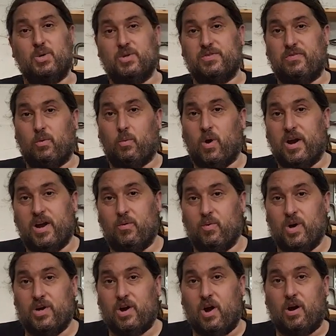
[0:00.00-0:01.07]
Tools for Working
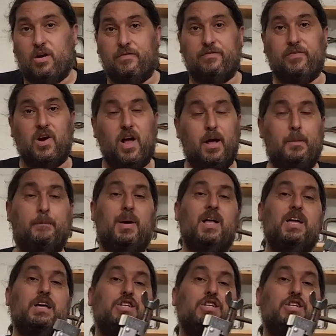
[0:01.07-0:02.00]
Wood are from